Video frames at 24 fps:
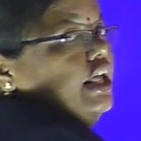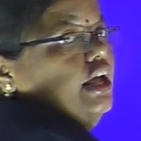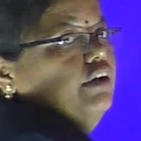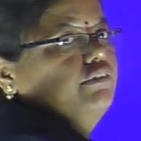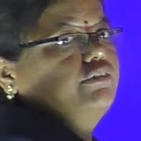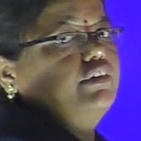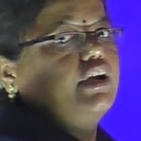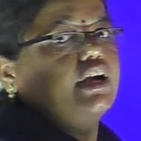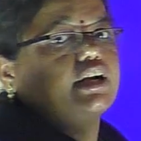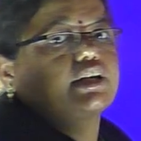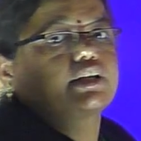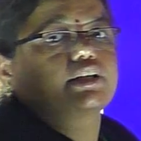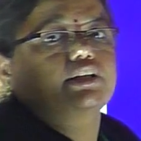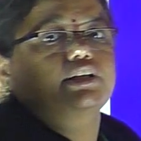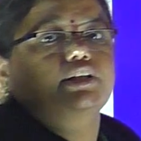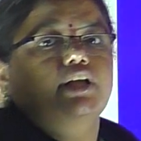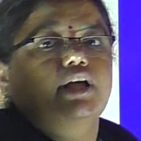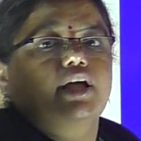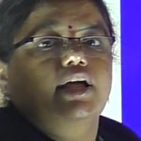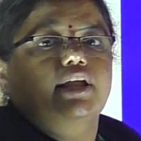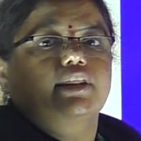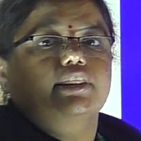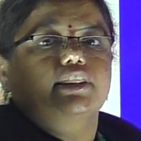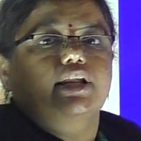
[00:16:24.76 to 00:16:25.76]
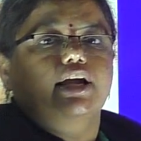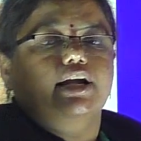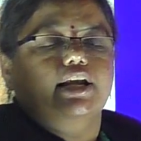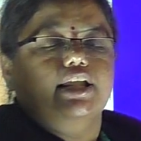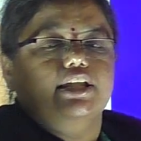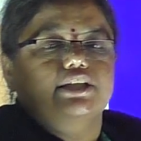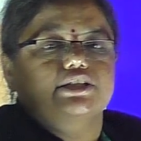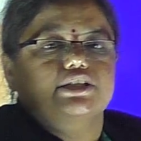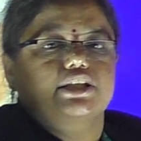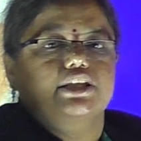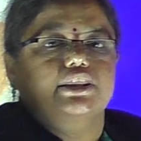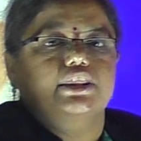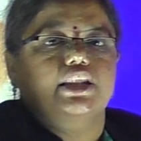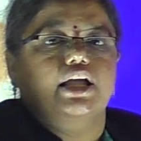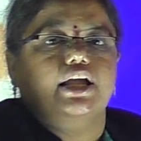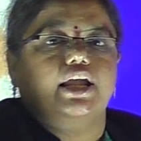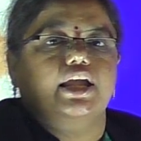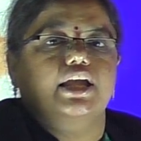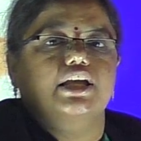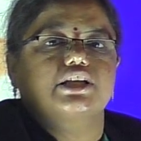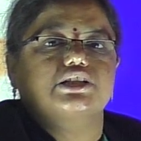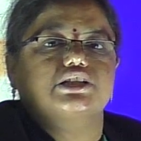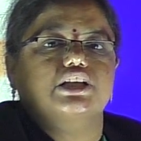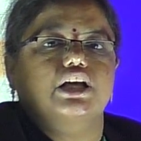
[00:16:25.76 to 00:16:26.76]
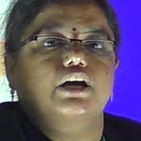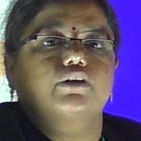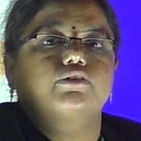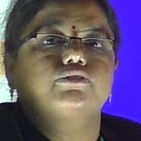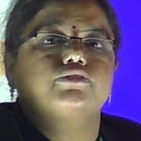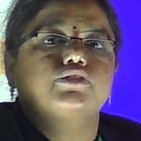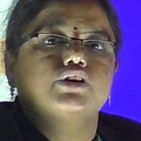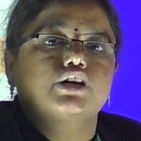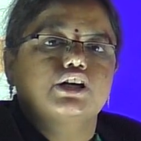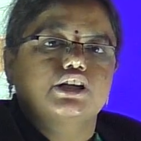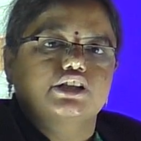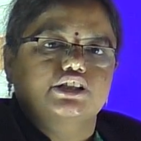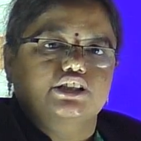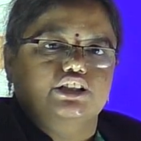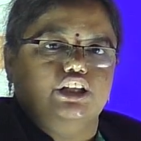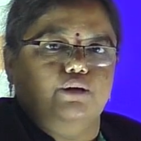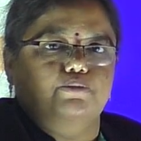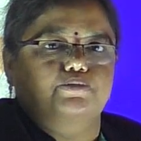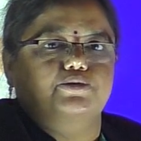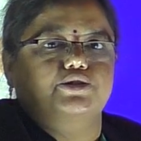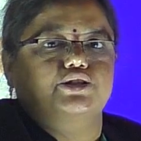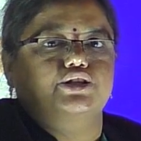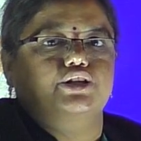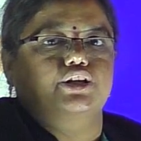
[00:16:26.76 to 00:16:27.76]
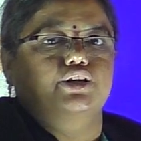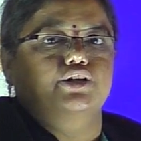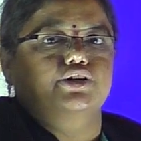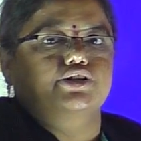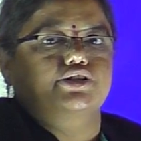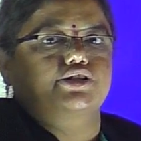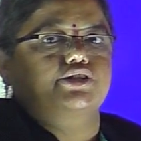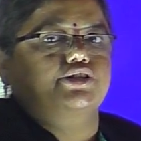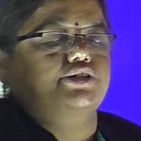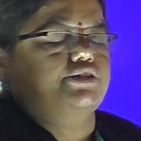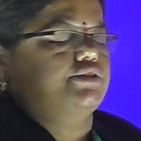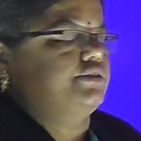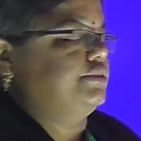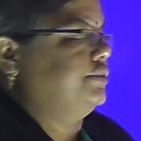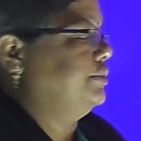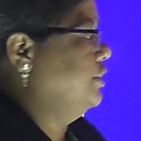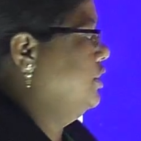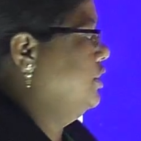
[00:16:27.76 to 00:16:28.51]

effect, that is in the case of substitutes.